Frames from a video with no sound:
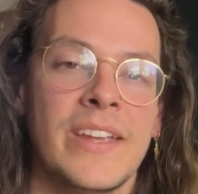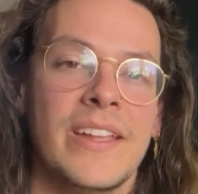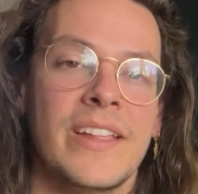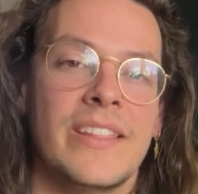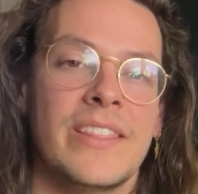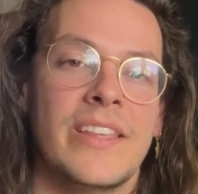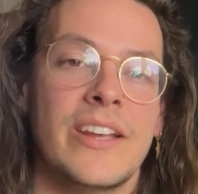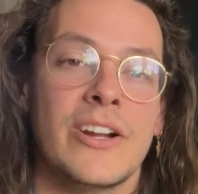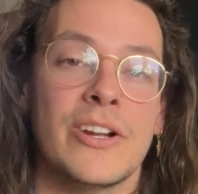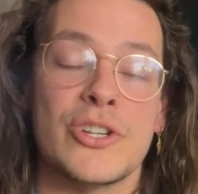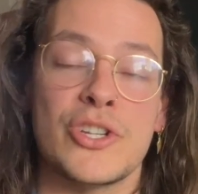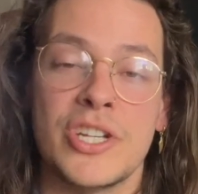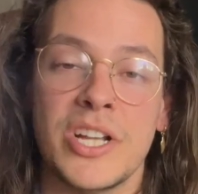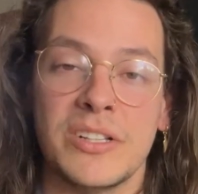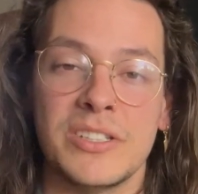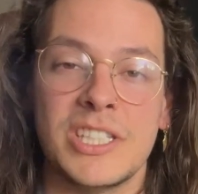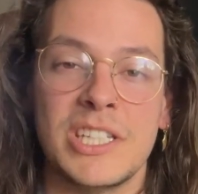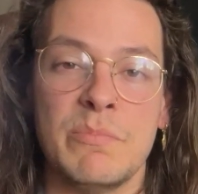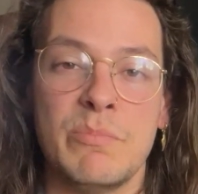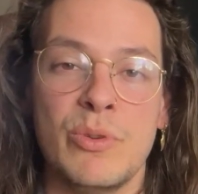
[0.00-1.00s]
They're a
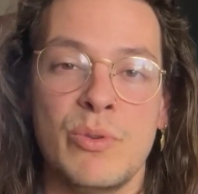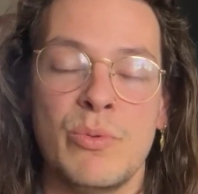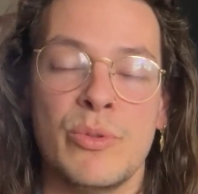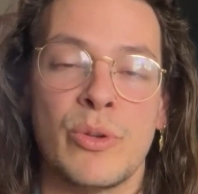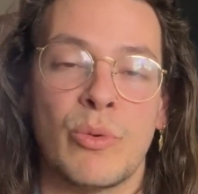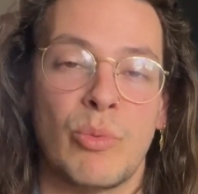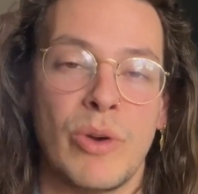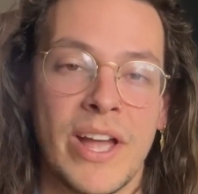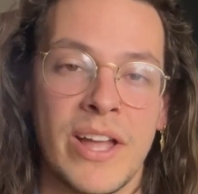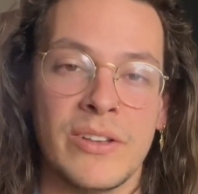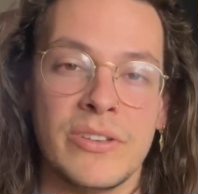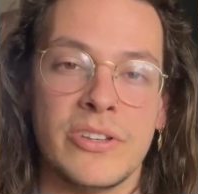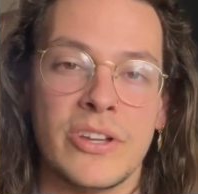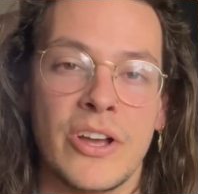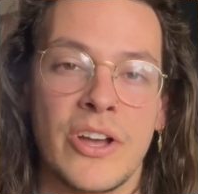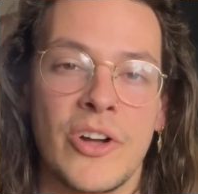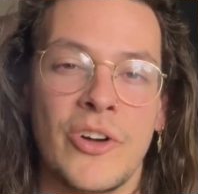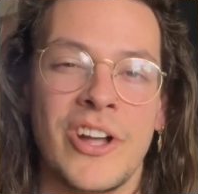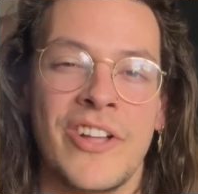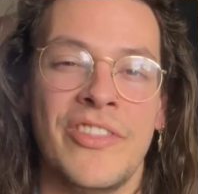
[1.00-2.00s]
Chelsea boot with a round
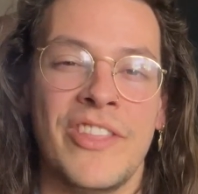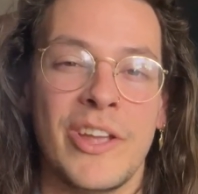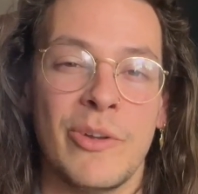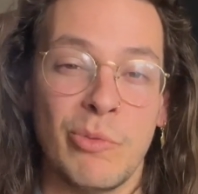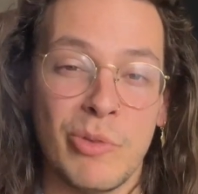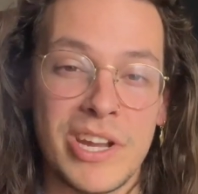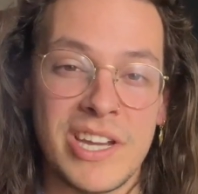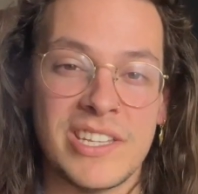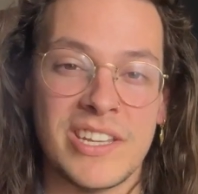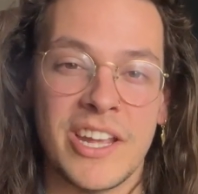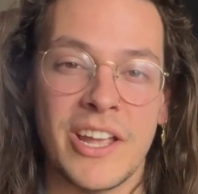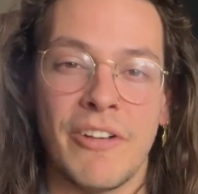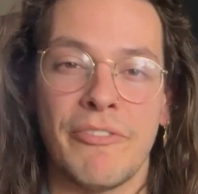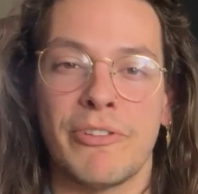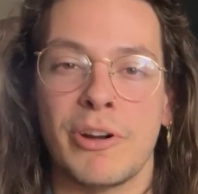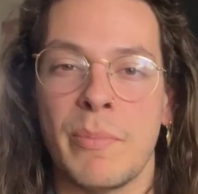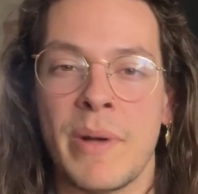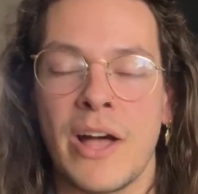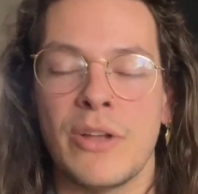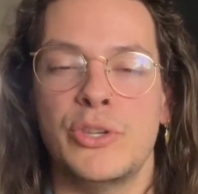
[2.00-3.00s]
toe, and they retail
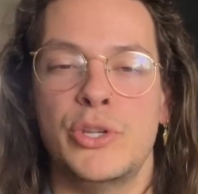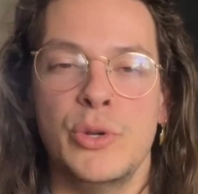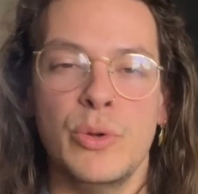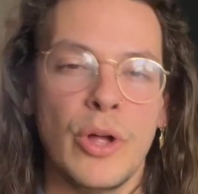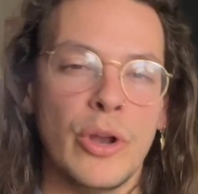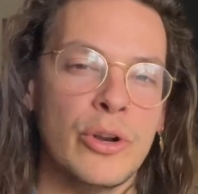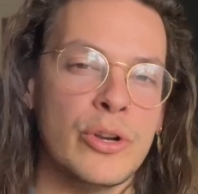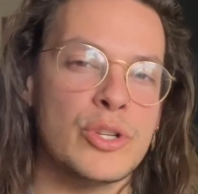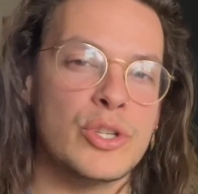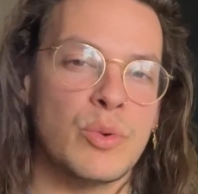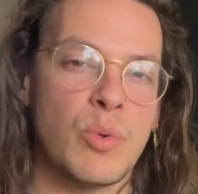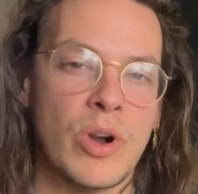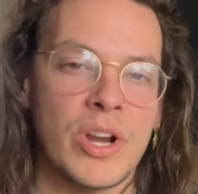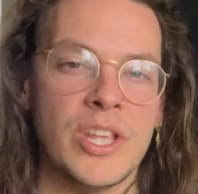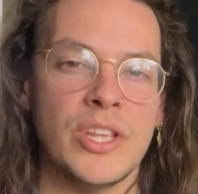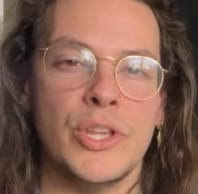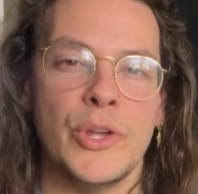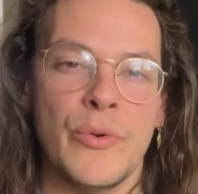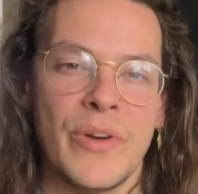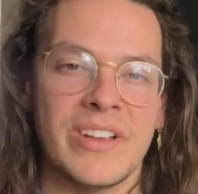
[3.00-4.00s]
for about
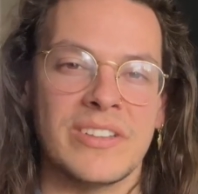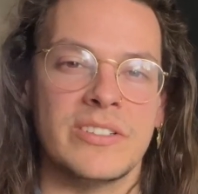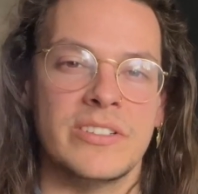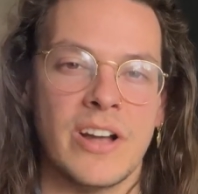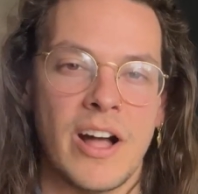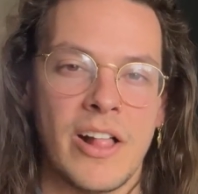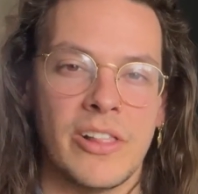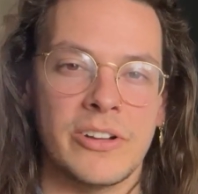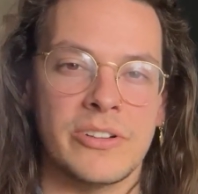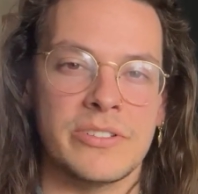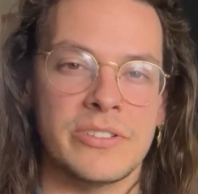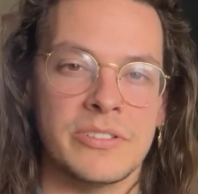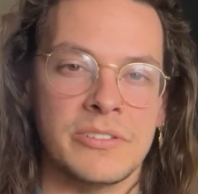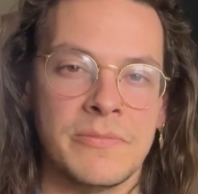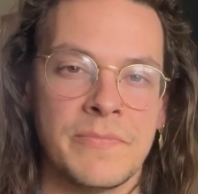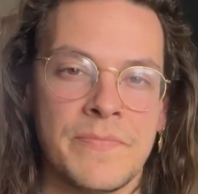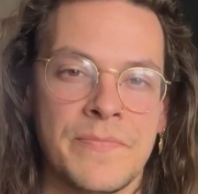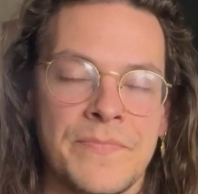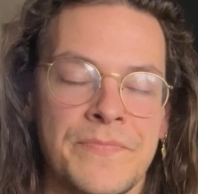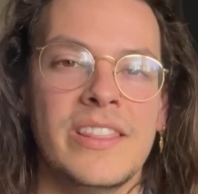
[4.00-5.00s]
$220 US.
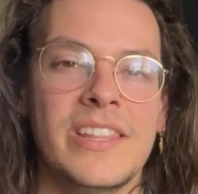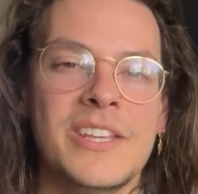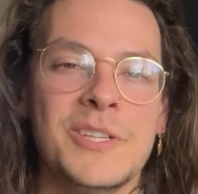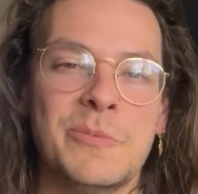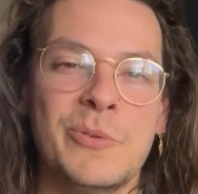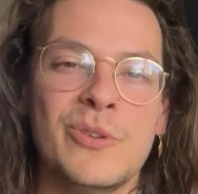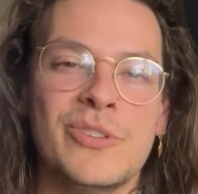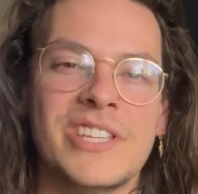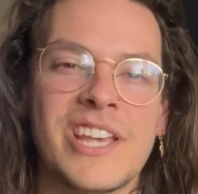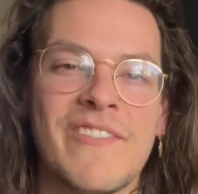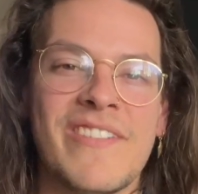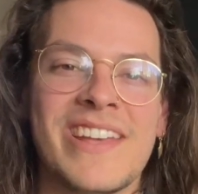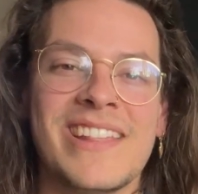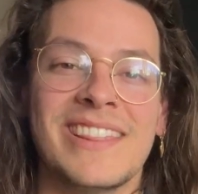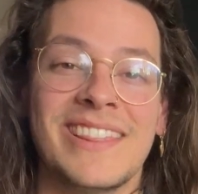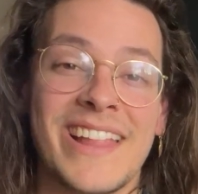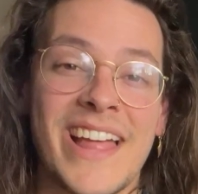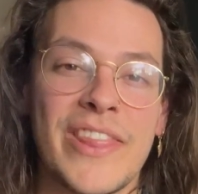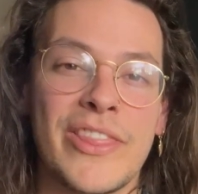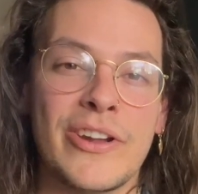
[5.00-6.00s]
These boots have a
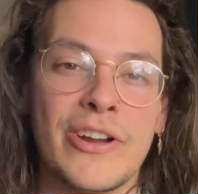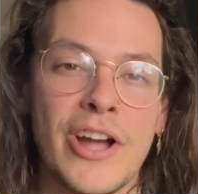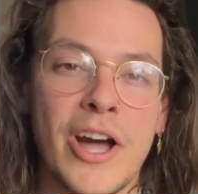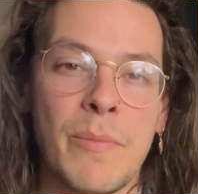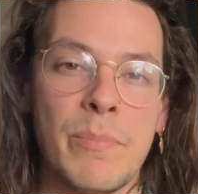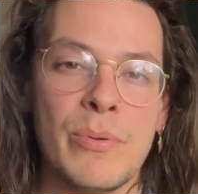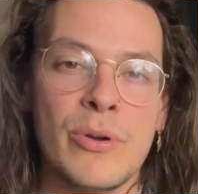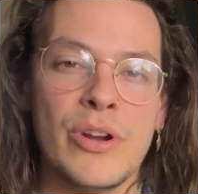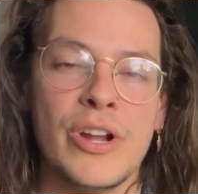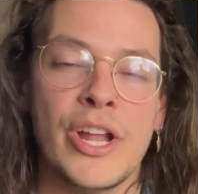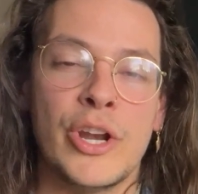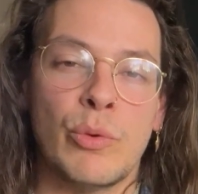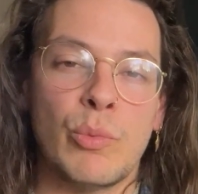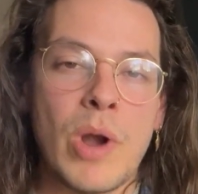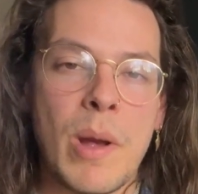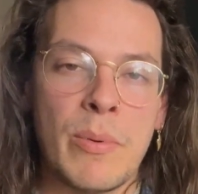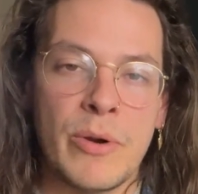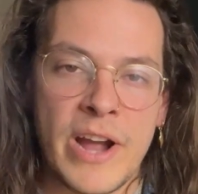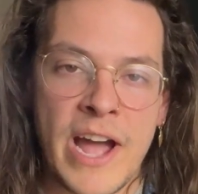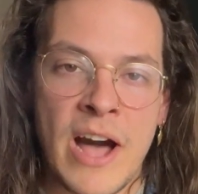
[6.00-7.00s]
leather upper and a
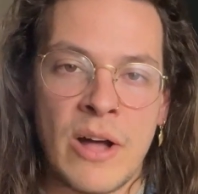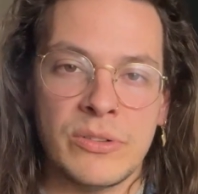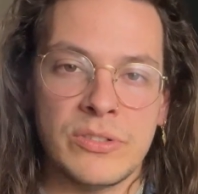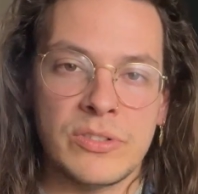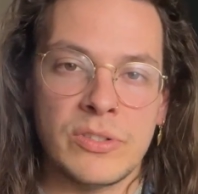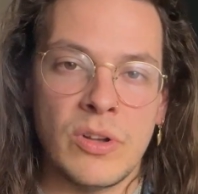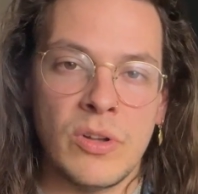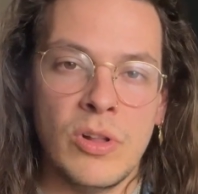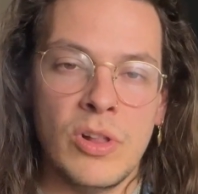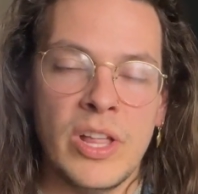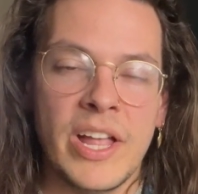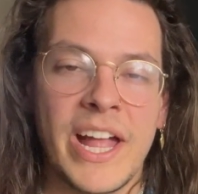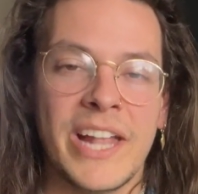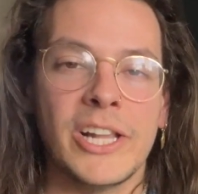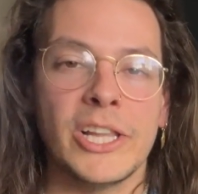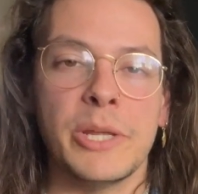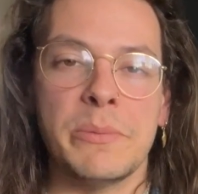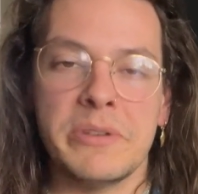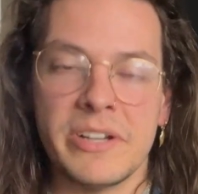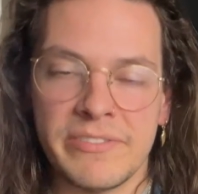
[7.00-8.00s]
rubber outsole and a
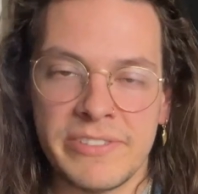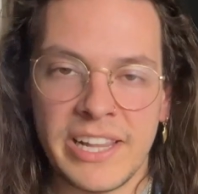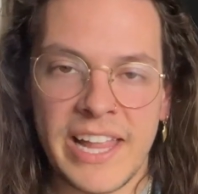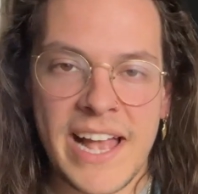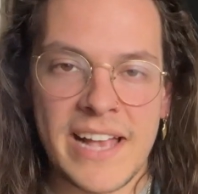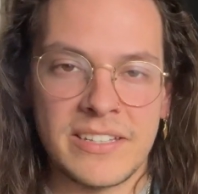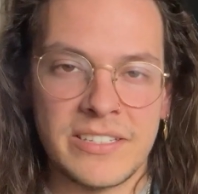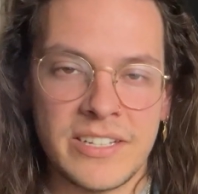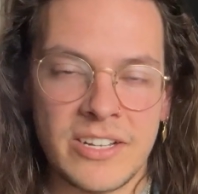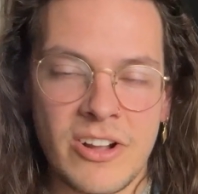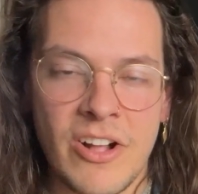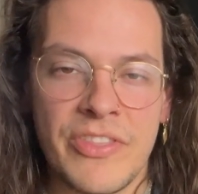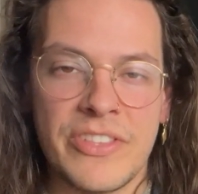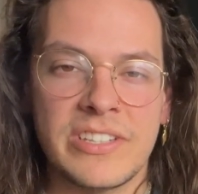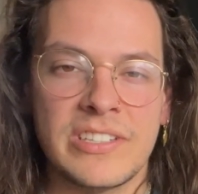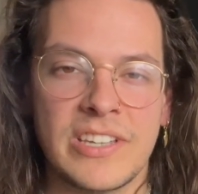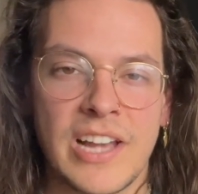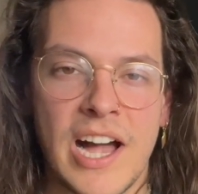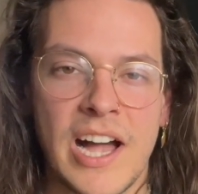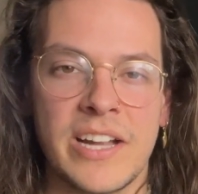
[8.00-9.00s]
little bit of elastic on the
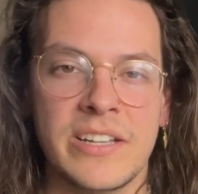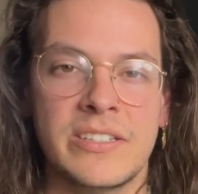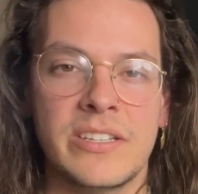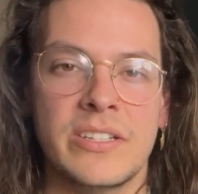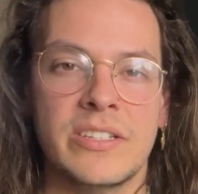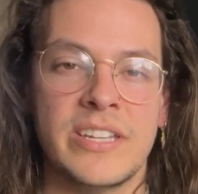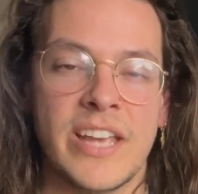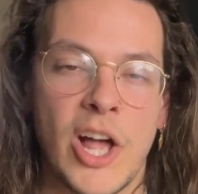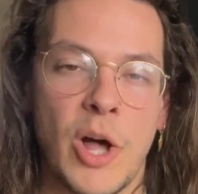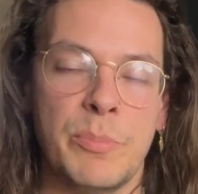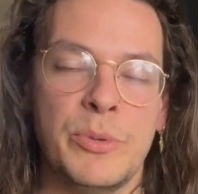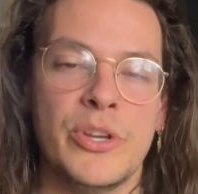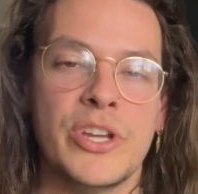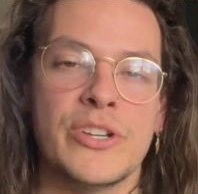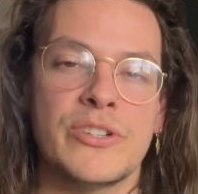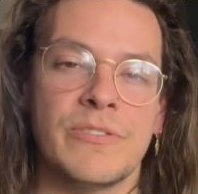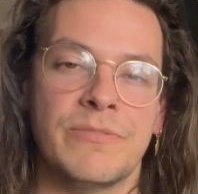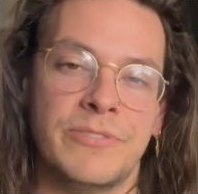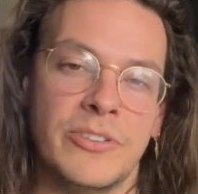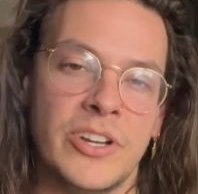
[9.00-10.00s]
sides to help you
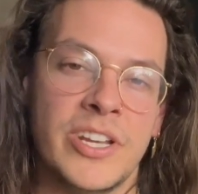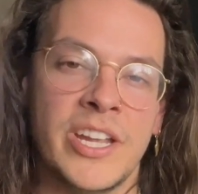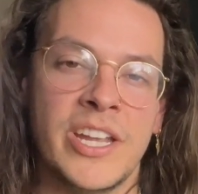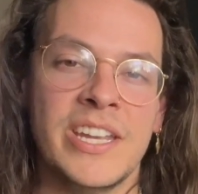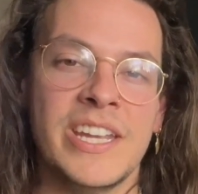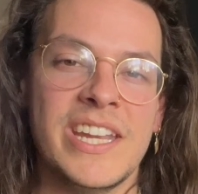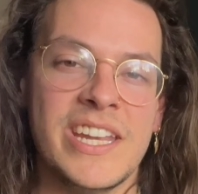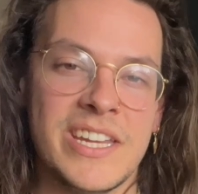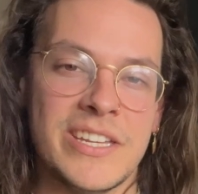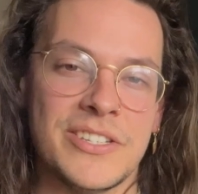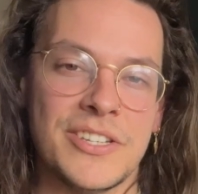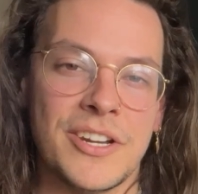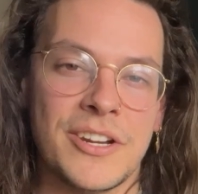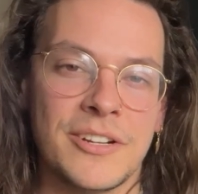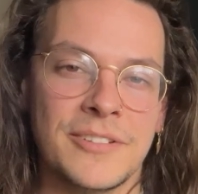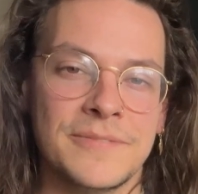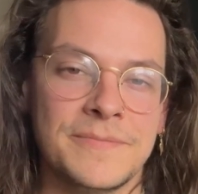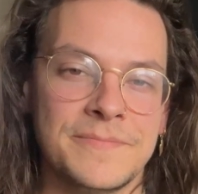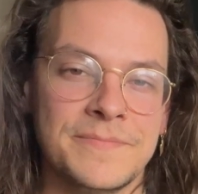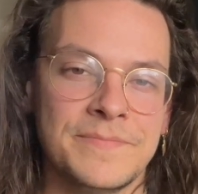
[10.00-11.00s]
get your foot in easier.